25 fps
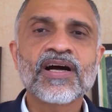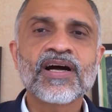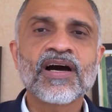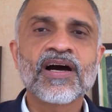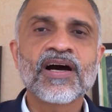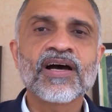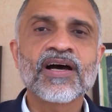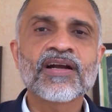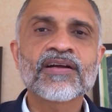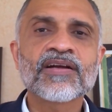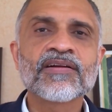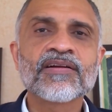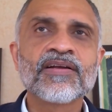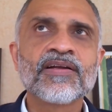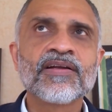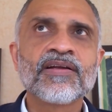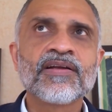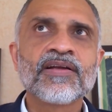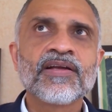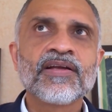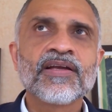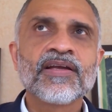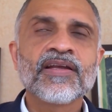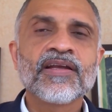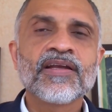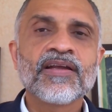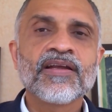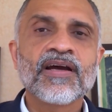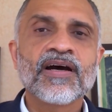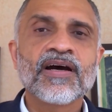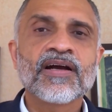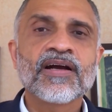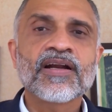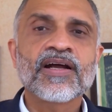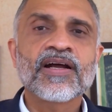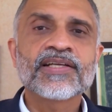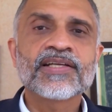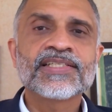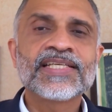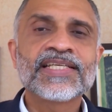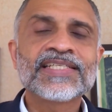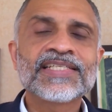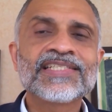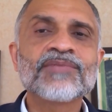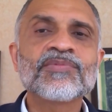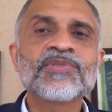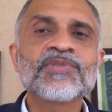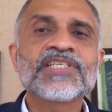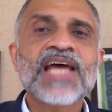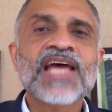Our
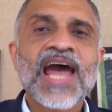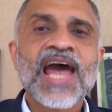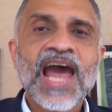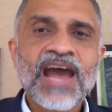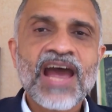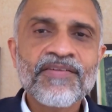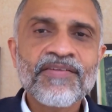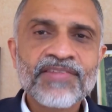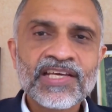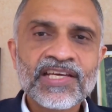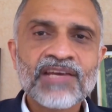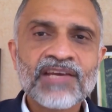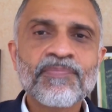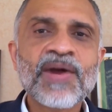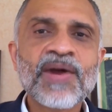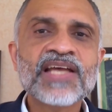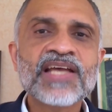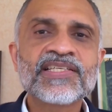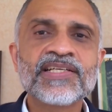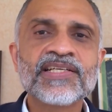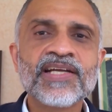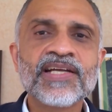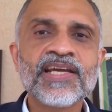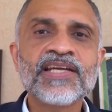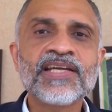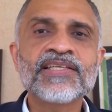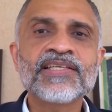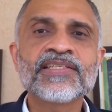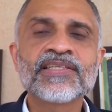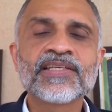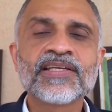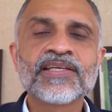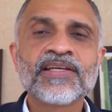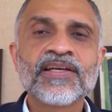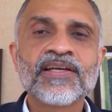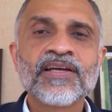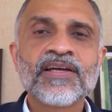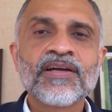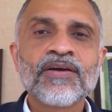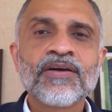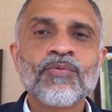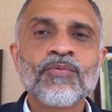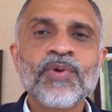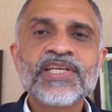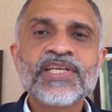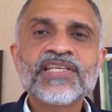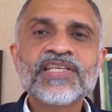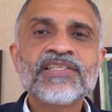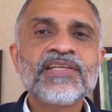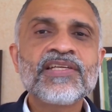systems have the capacities.
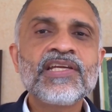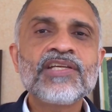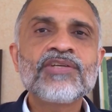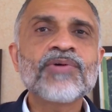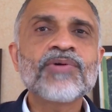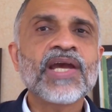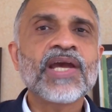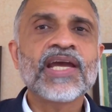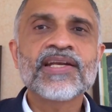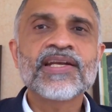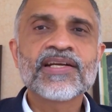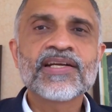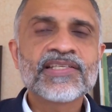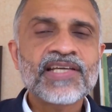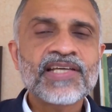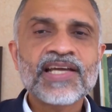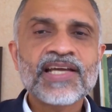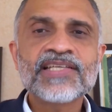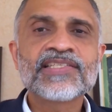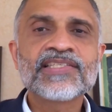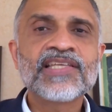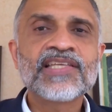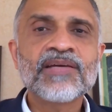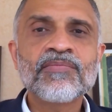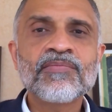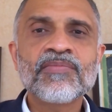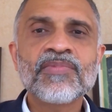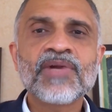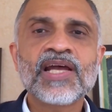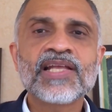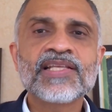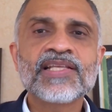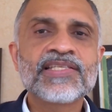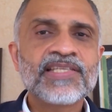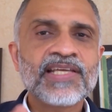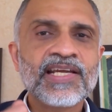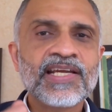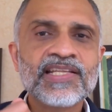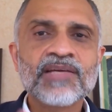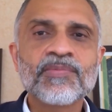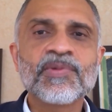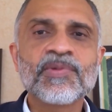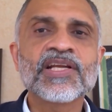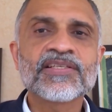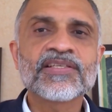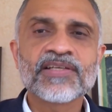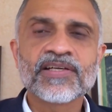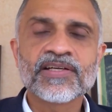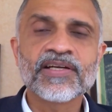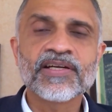We just need to energize them and set them in
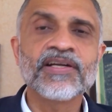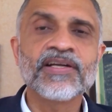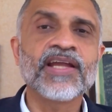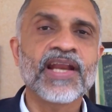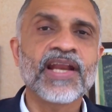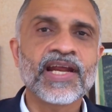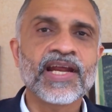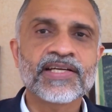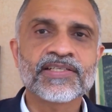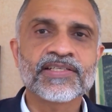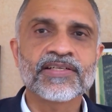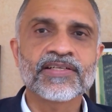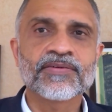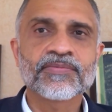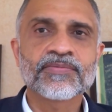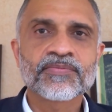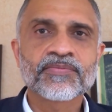a certain direction.